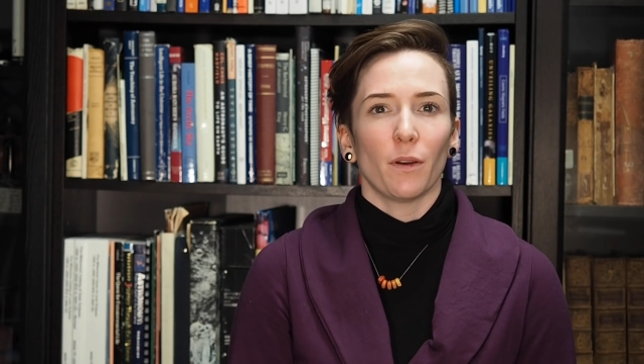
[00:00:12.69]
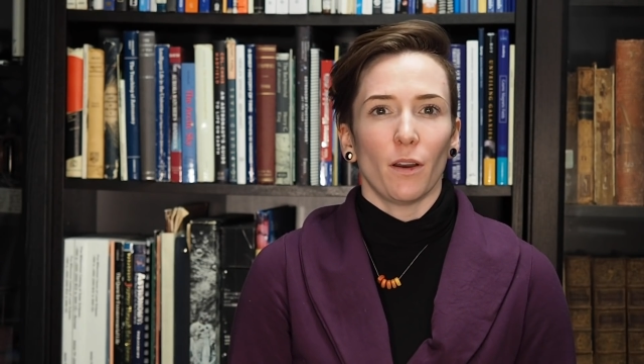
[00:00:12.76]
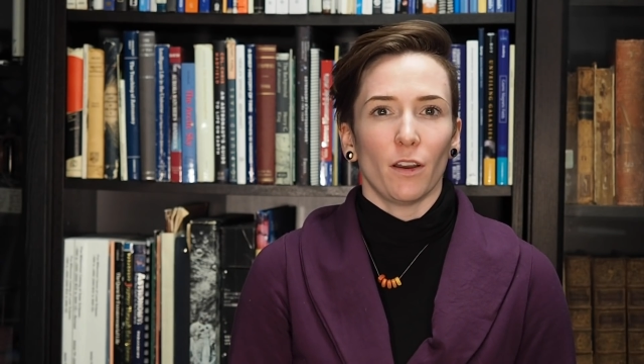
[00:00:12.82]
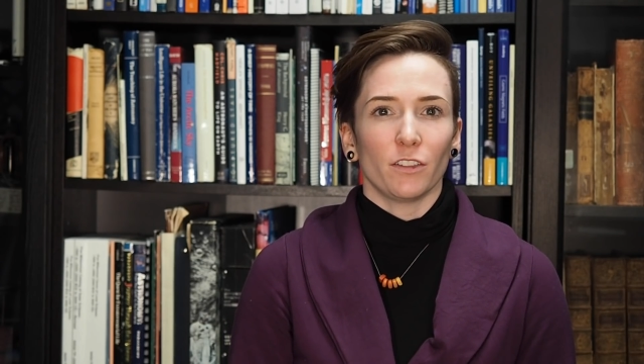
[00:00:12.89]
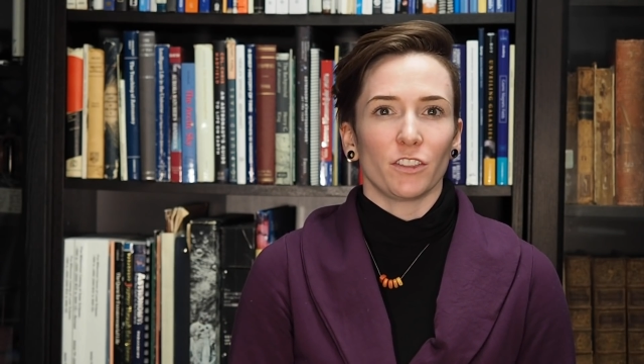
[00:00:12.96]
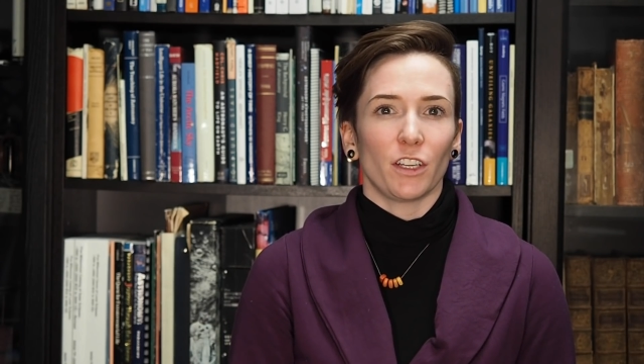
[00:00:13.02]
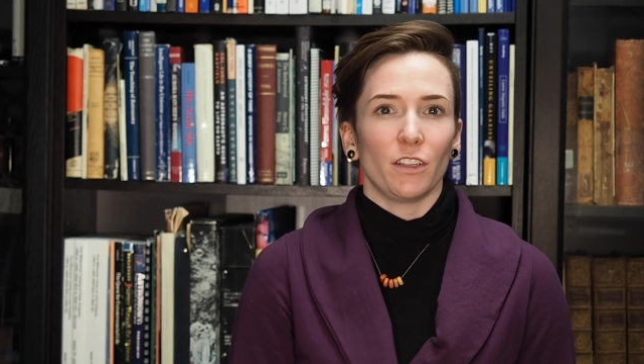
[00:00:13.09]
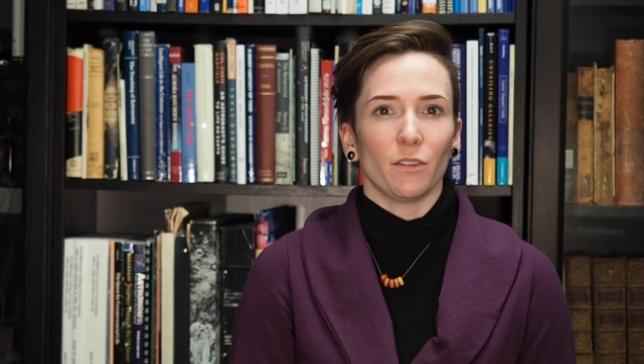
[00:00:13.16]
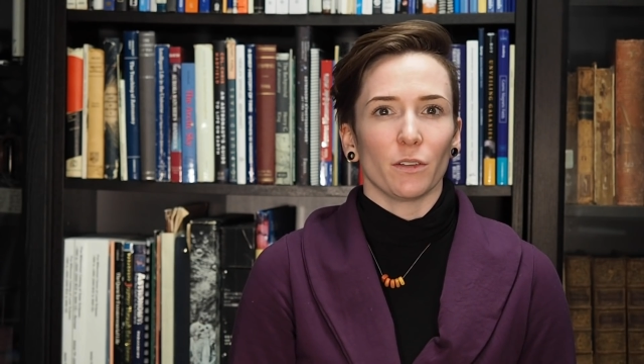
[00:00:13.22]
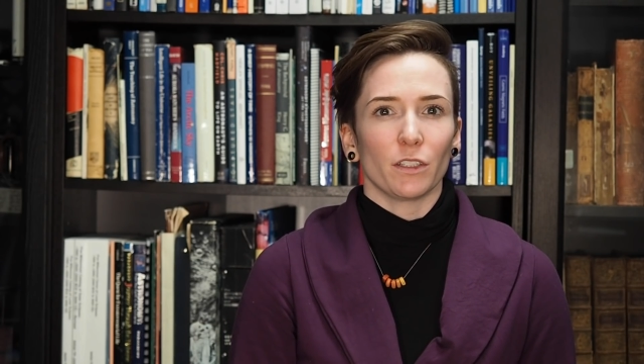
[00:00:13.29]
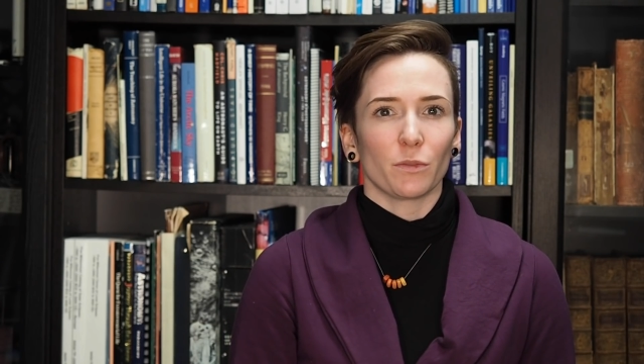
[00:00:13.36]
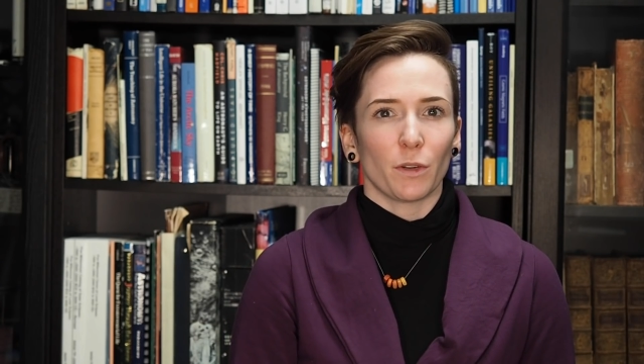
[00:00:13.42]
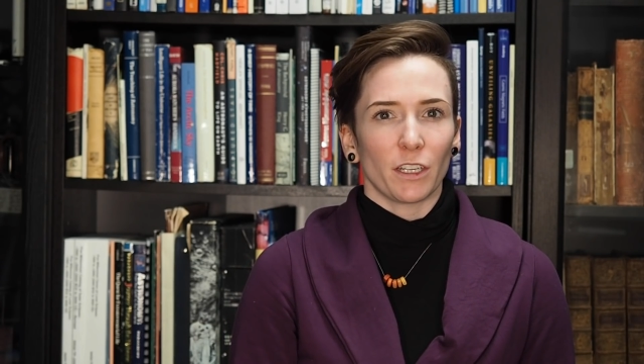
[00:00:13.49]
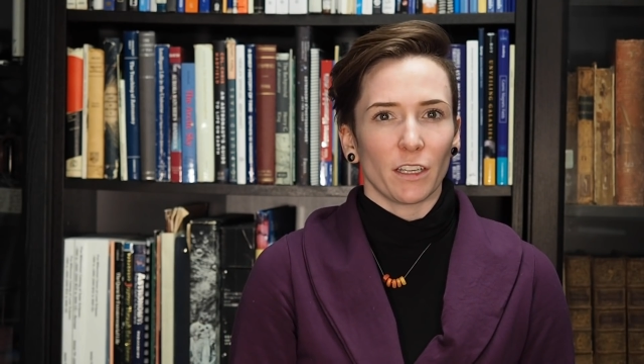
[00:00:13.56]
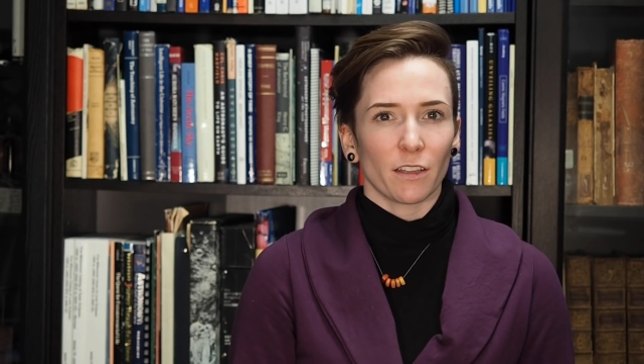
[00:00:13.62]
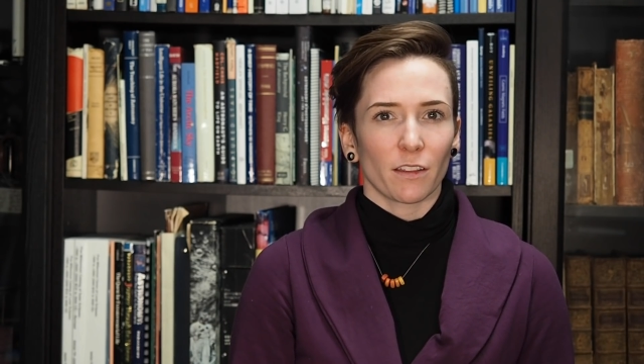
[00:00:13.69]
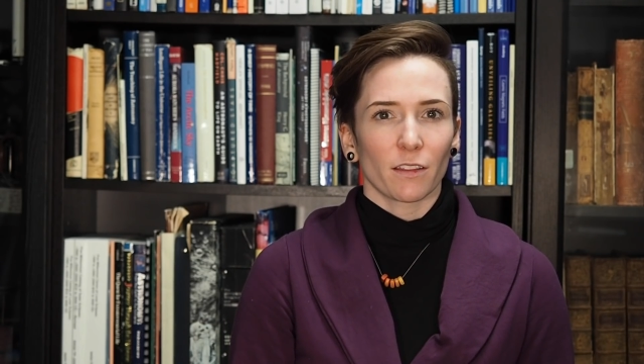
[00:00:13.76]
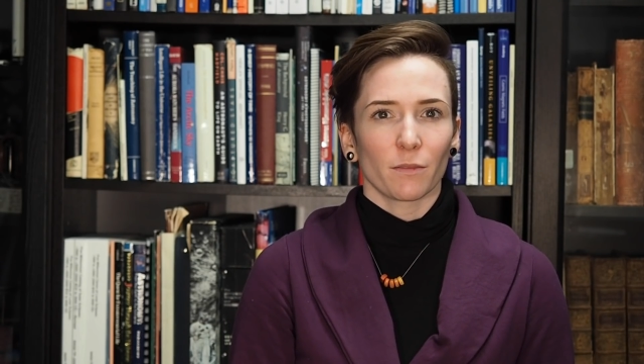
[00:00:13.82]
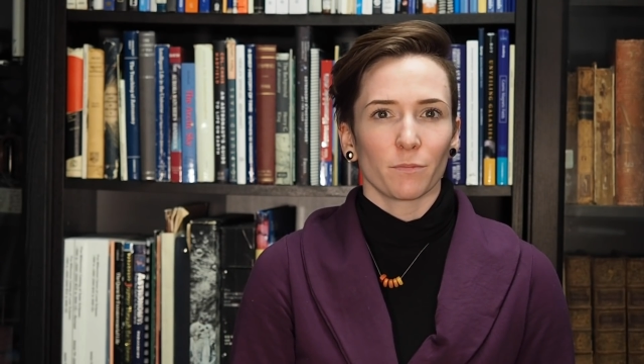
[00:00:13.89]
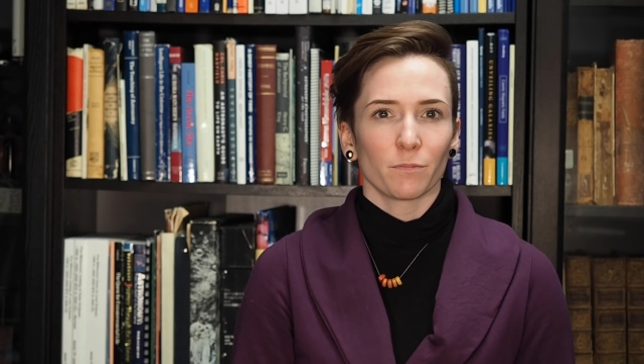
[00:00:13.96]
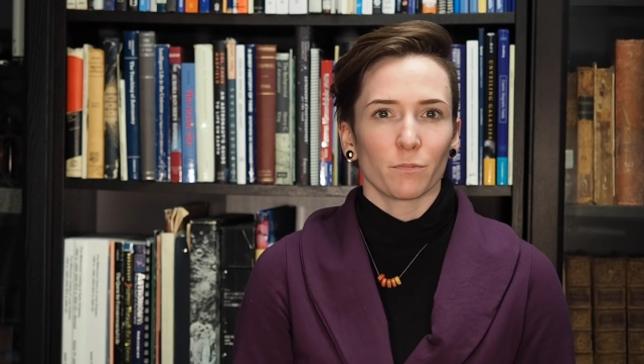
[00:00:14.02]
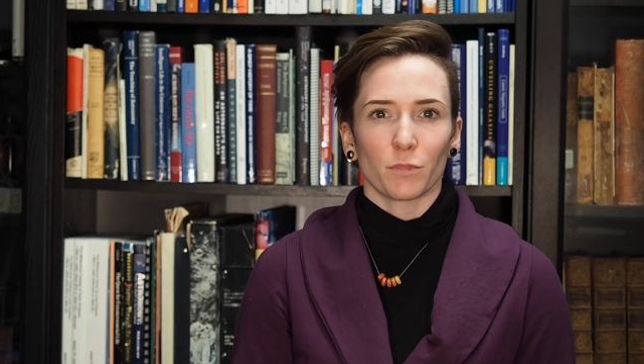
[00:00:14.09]
on January
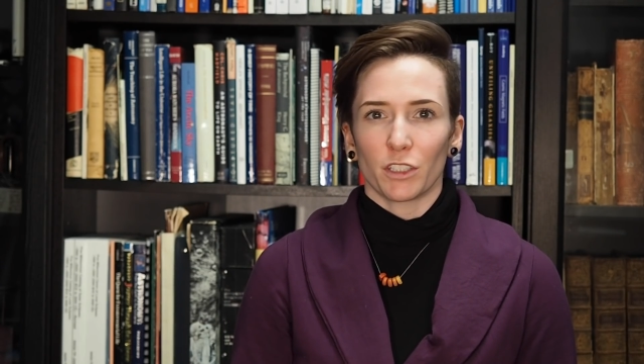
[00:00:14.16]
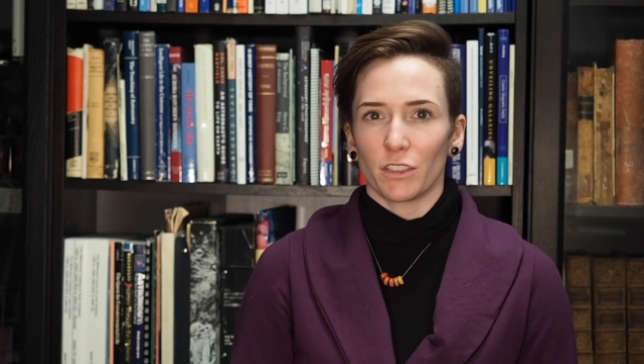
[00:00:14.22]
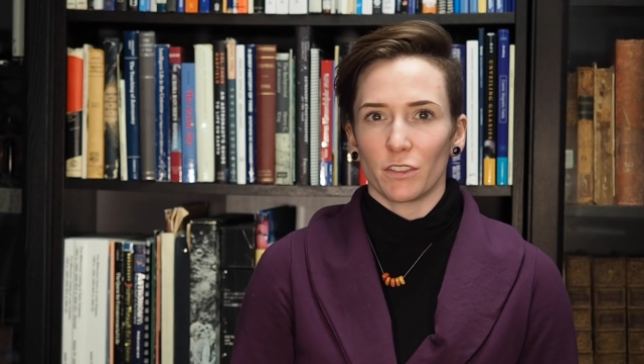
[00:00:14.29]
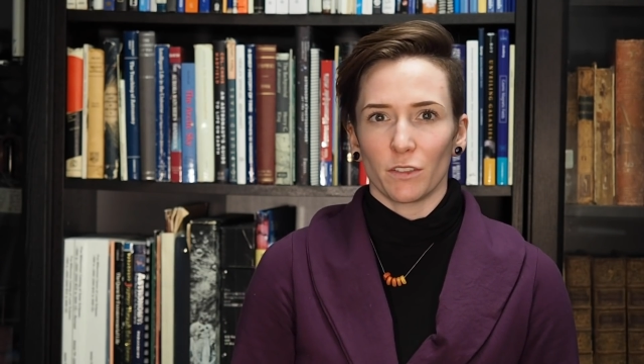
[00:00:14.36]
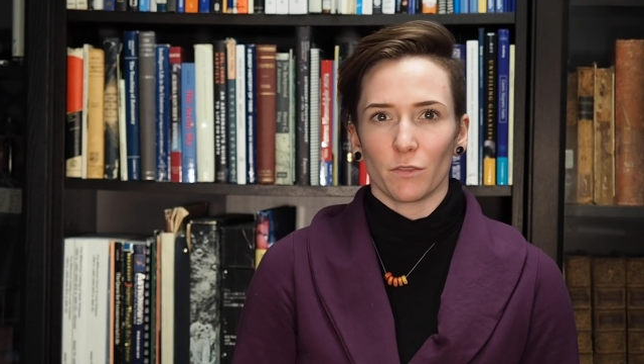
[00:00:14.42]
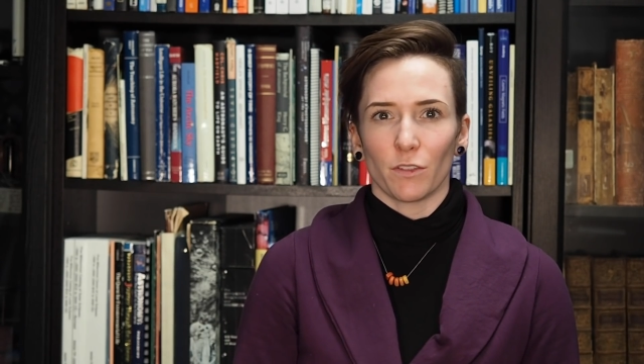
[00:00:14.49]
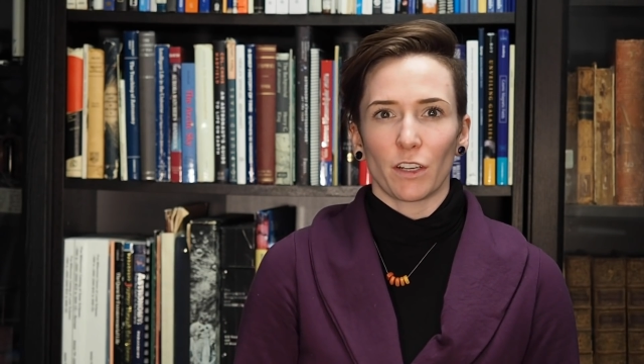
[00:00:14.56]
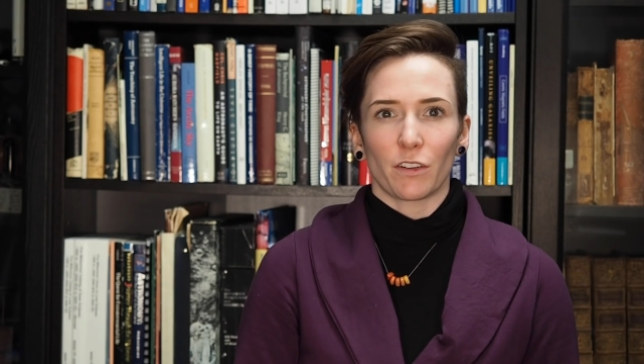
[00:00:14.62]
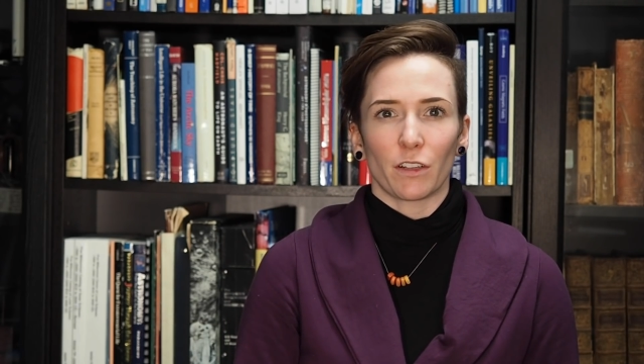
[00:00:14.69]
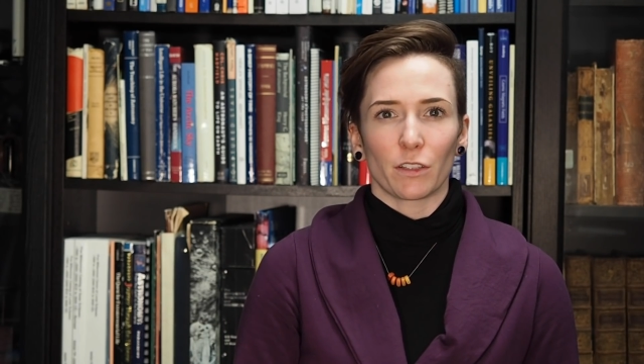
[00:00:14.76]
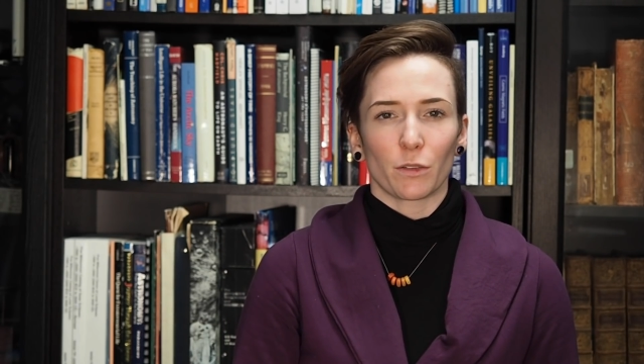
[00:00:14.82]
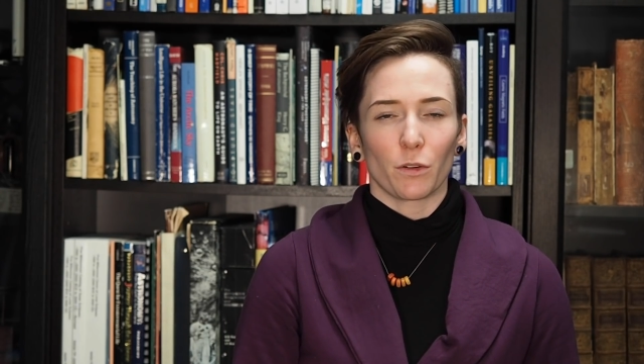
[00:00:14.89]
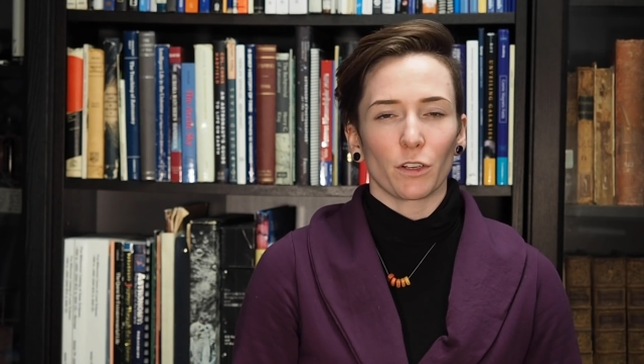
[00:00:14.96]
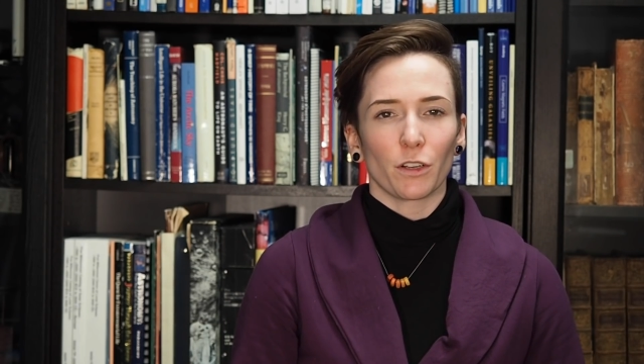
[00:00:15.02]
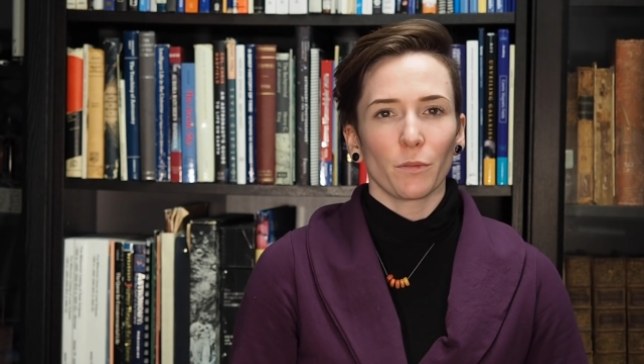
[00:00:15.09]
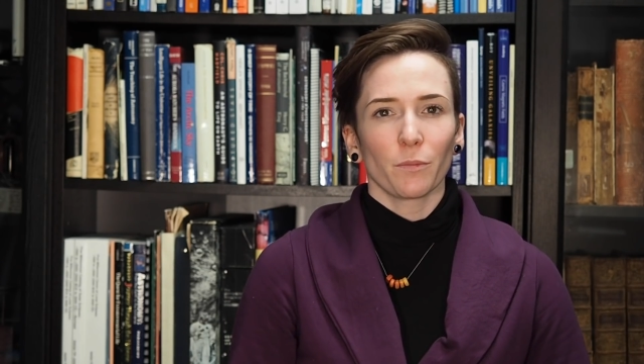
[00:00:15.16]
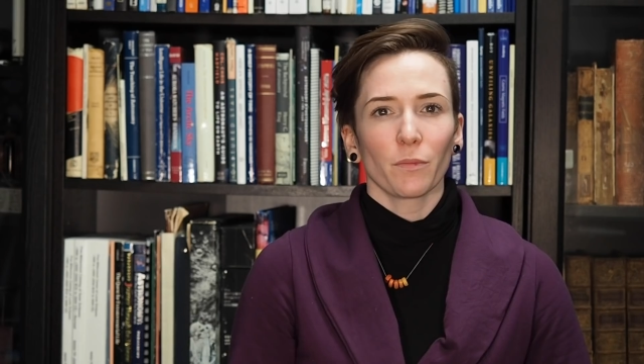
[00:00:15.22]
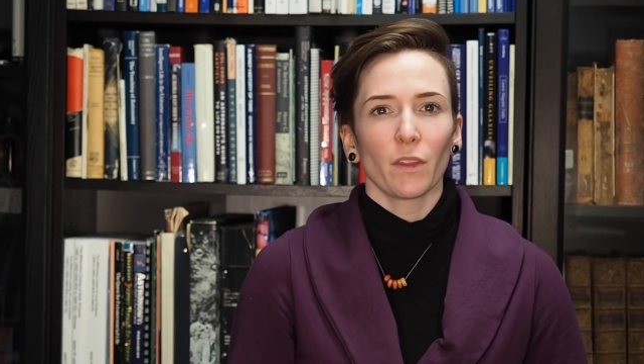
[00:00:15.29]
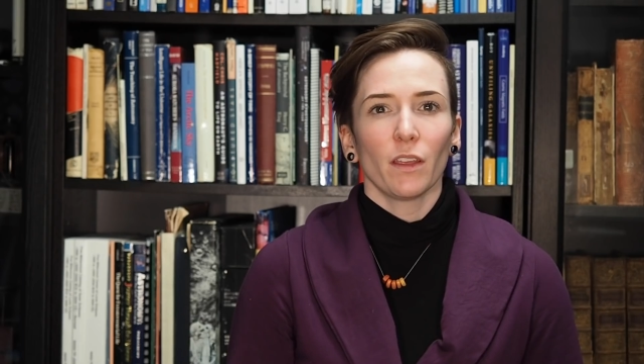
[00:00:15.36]
20th, pretty soon, right around the corner.